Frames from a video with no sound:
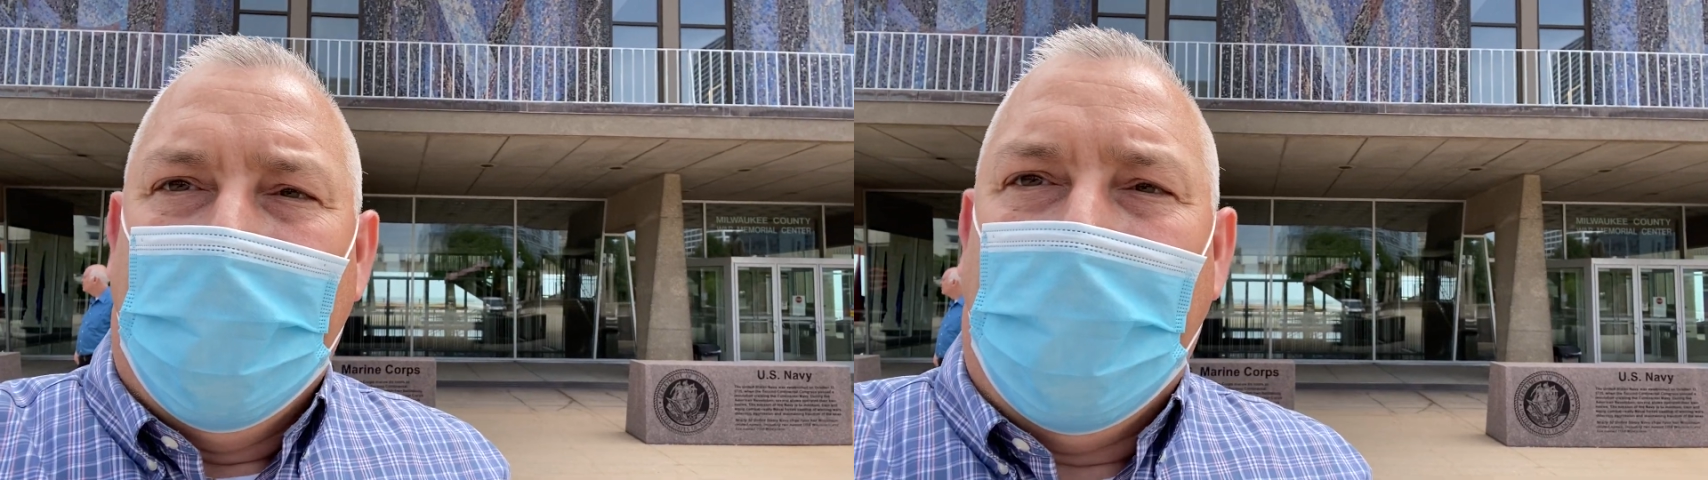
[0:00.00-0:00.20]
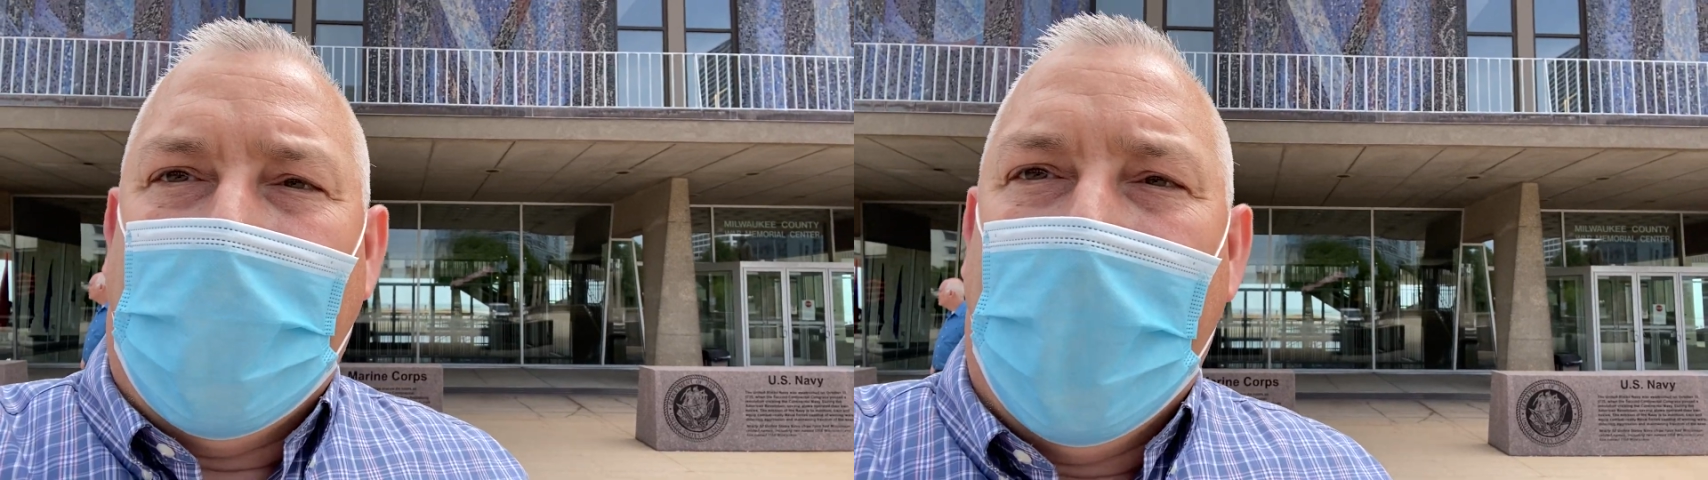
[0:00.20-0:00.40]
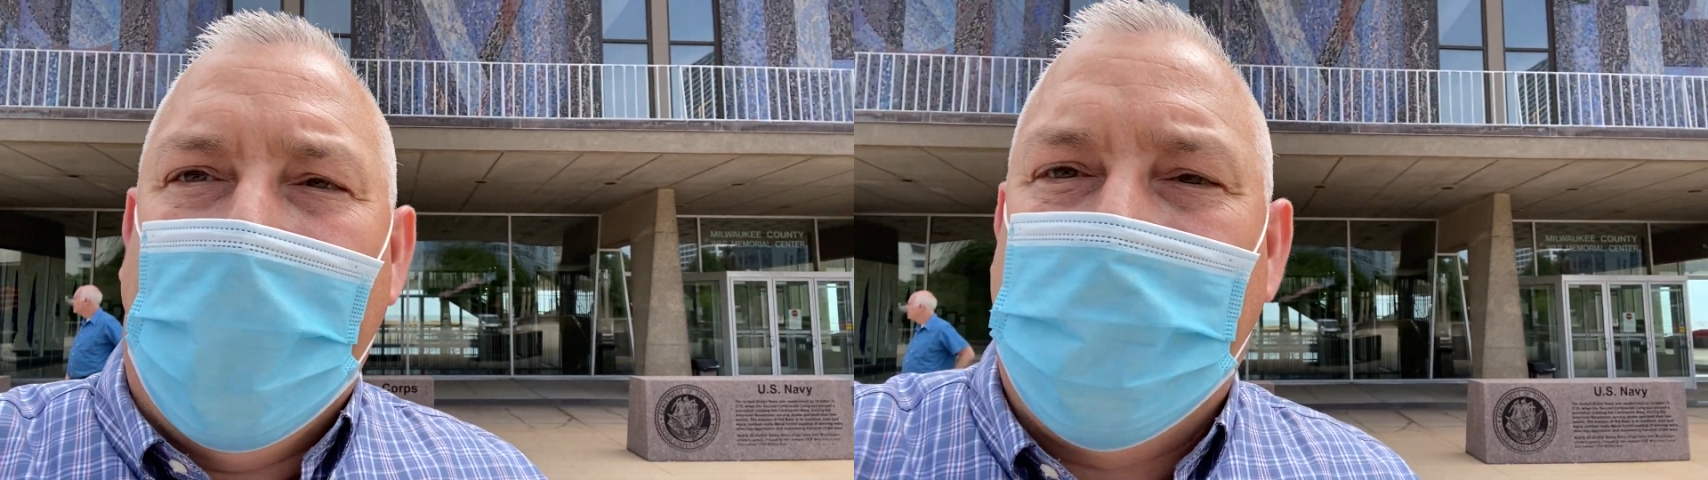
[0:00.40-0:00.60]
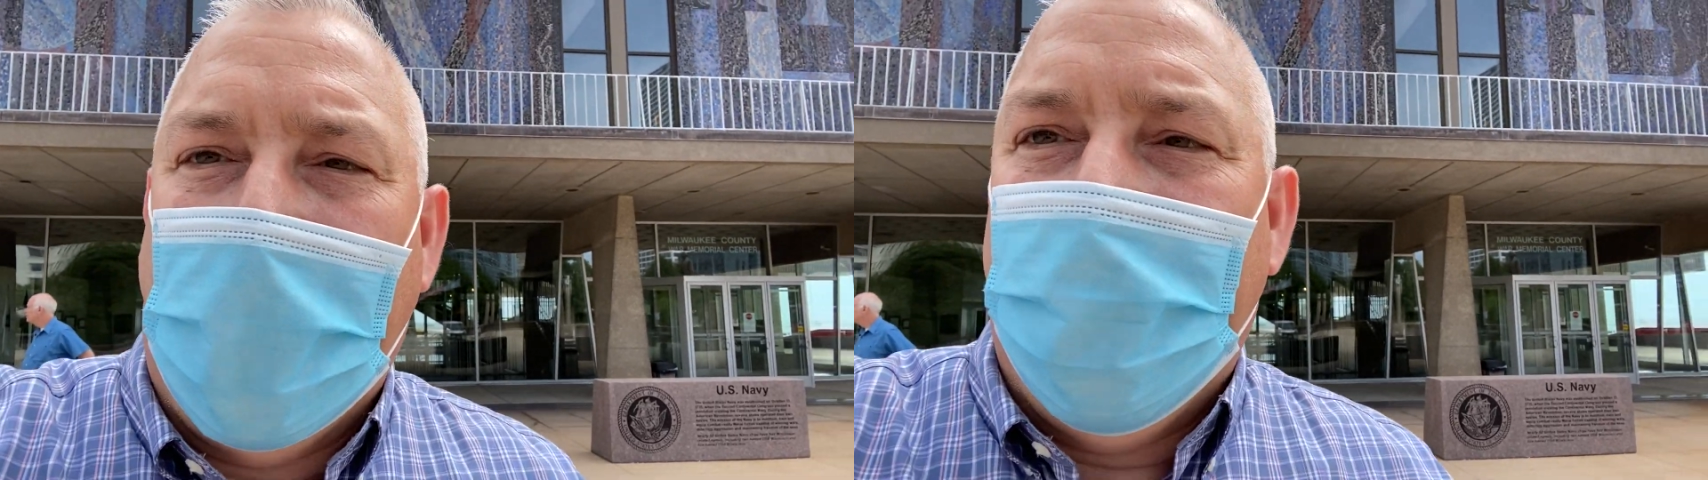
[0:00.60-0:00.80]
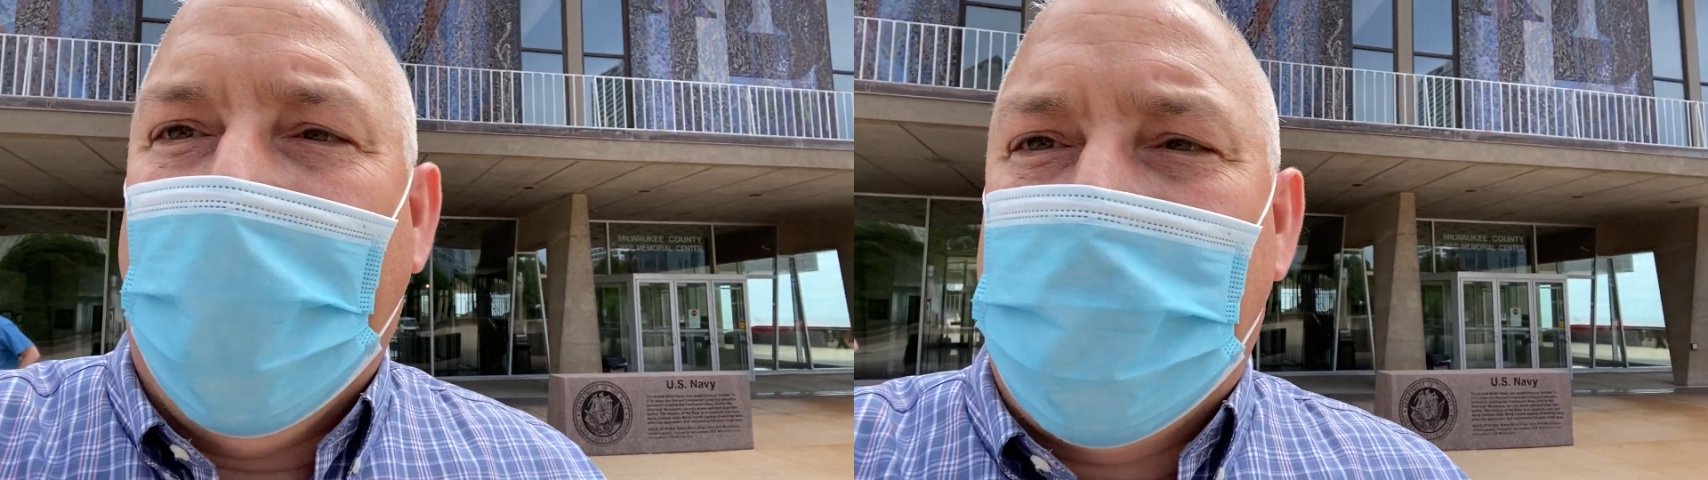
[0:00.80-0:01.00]
Hey guys,
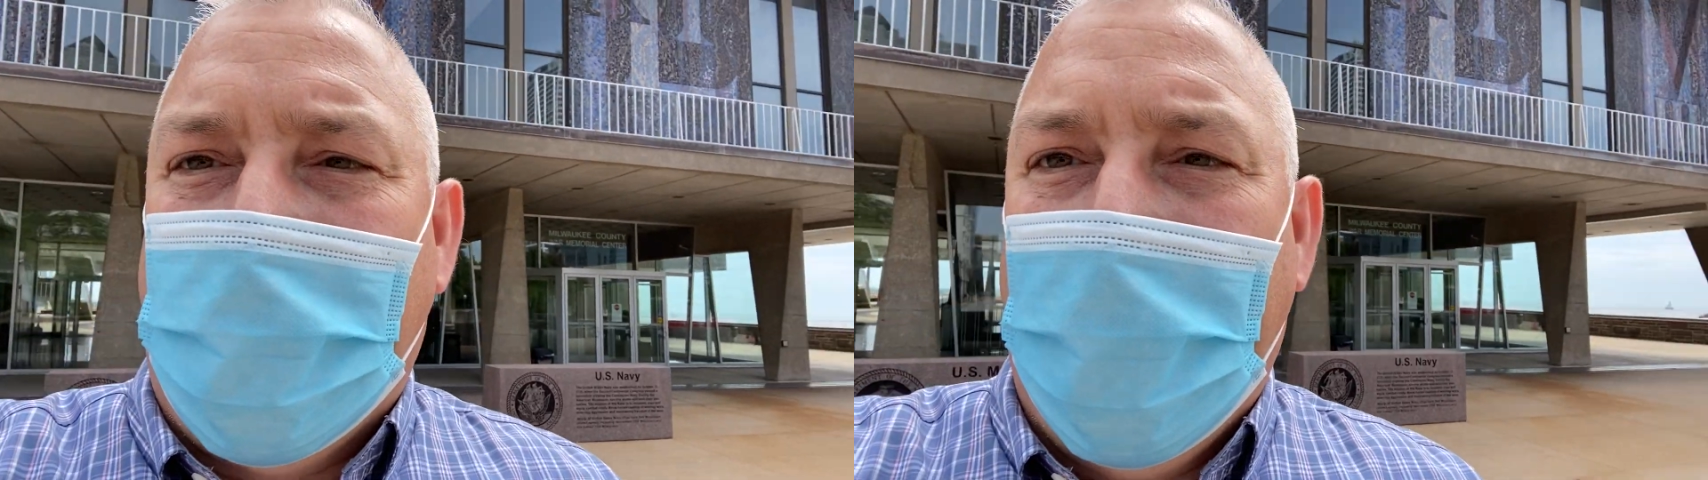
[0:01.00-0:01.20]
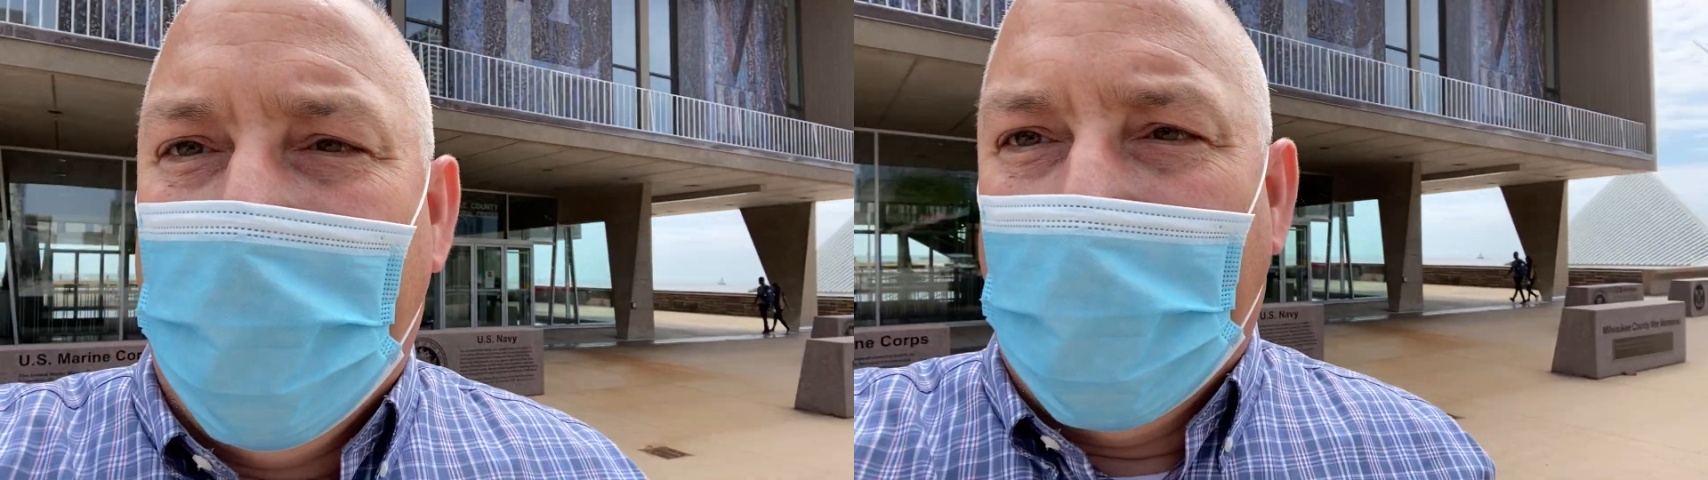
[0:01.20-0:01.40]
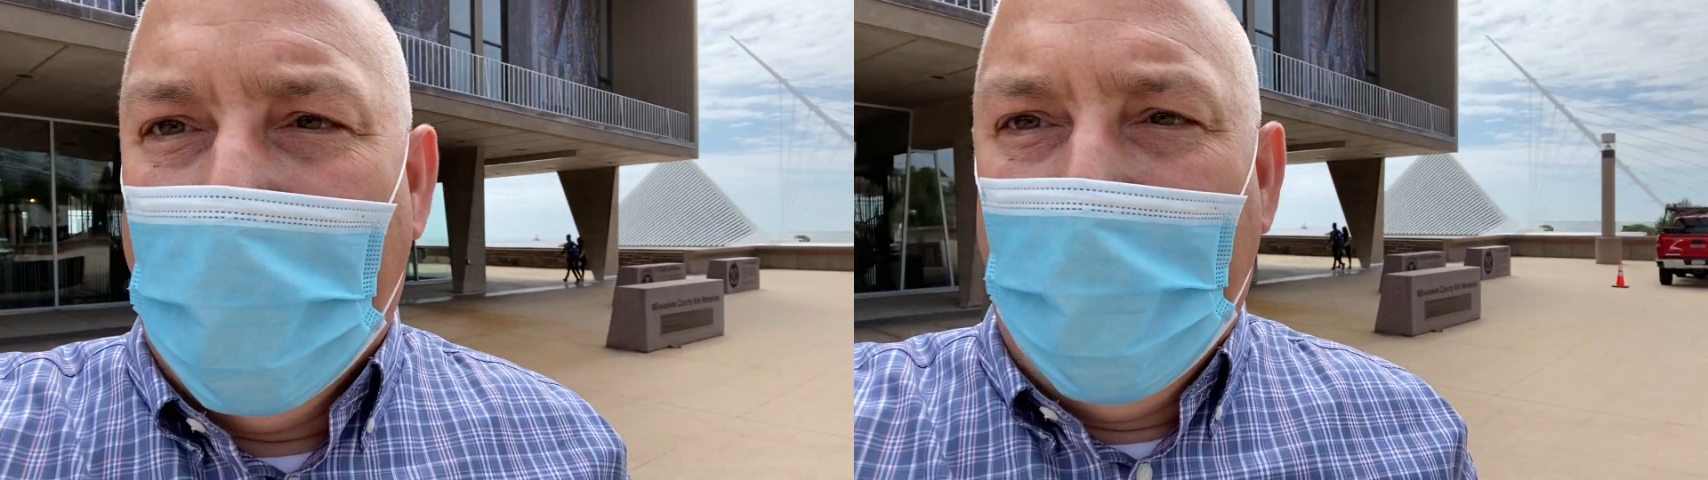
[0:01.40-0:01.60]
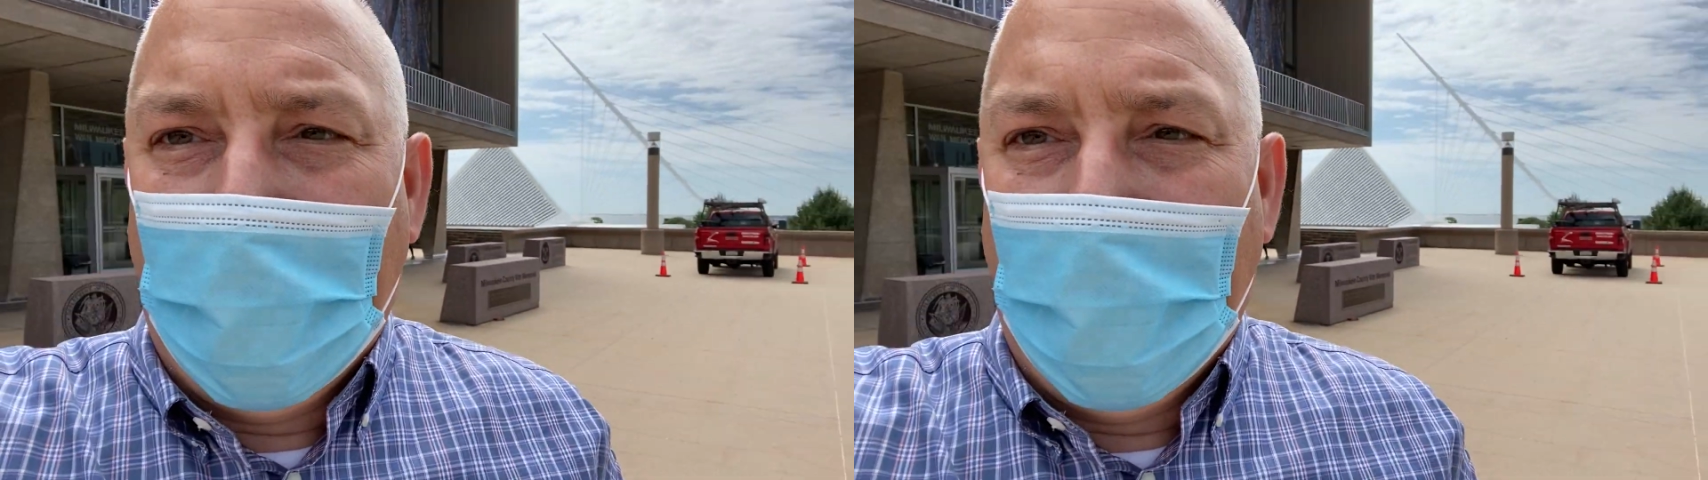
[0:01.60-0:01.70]
Dan Butcher here again